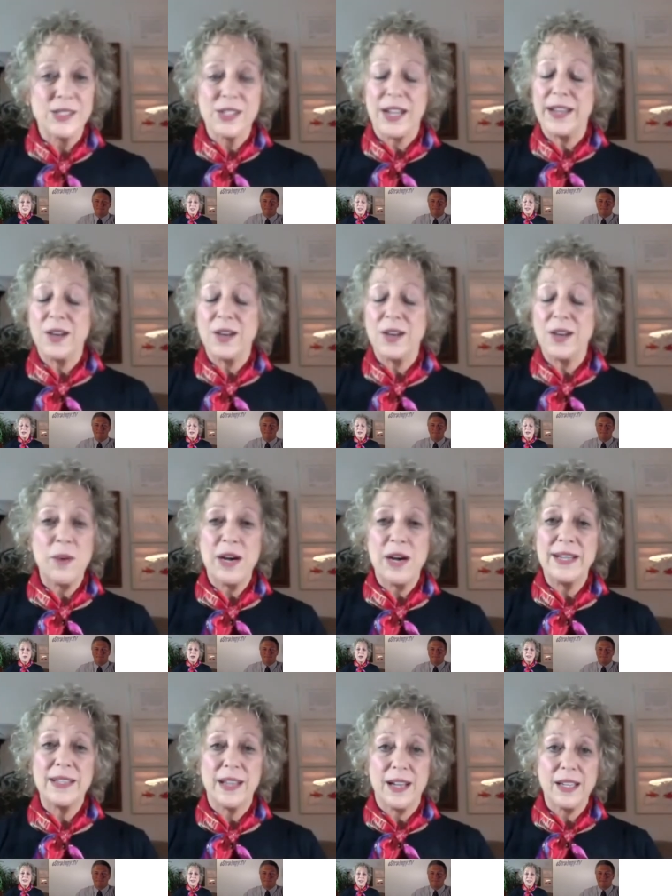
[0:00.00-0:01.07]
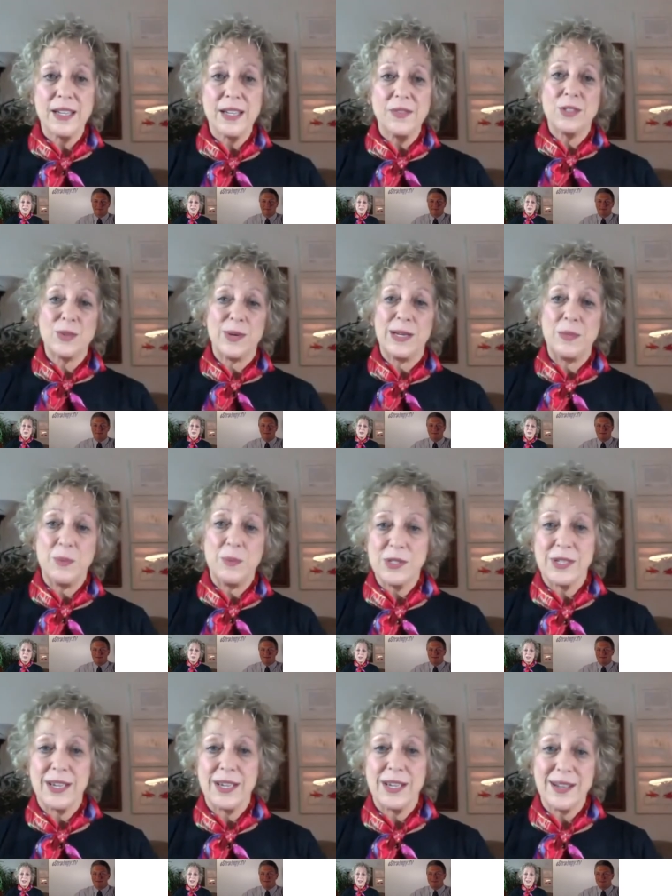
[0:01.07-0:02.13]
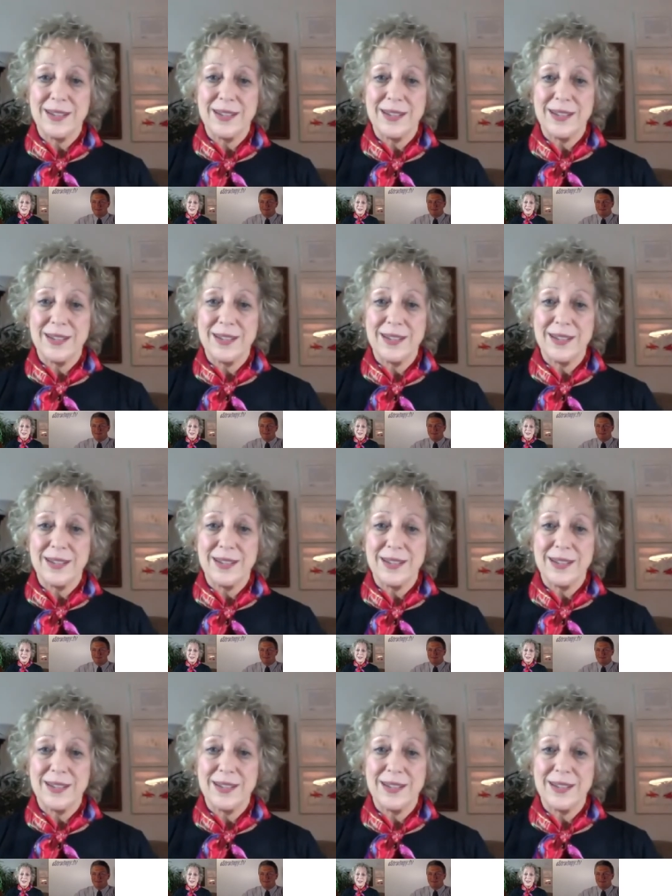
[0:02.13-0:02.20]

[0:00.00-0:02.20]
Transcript: I don't mind. I'll give you 20%.